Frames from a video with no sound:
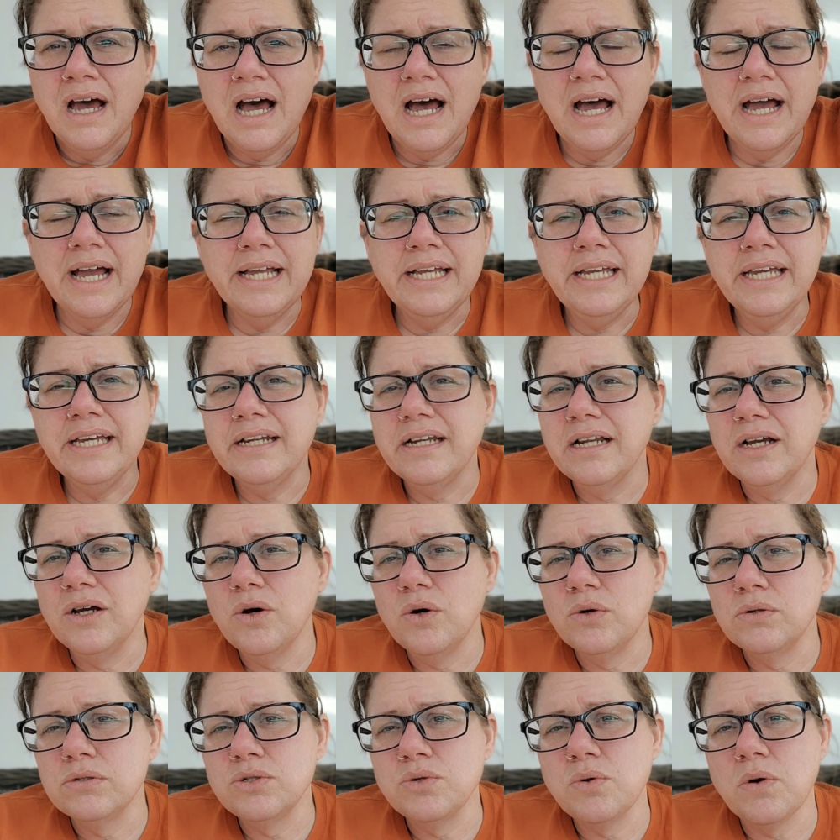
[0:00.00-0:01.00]
I can
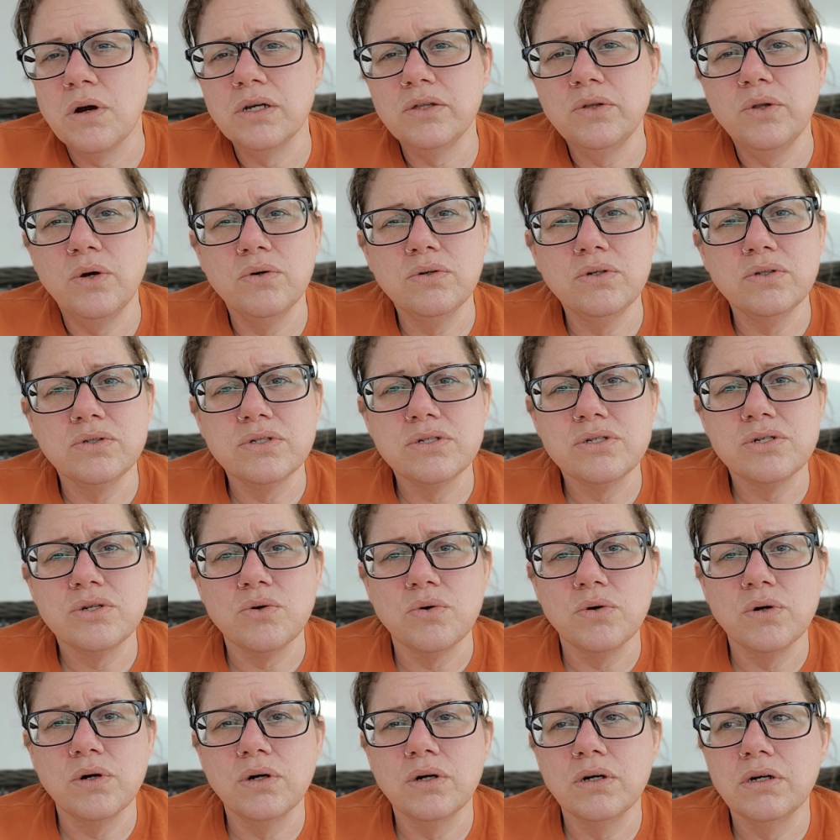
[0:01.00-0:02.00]
go to our local
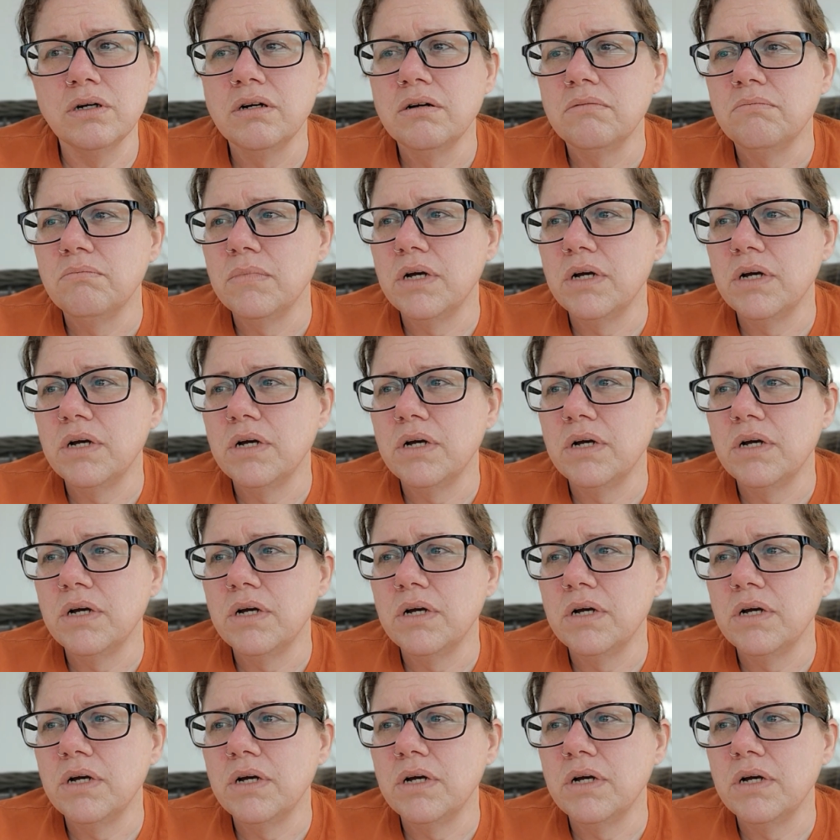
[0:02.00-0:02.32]
store.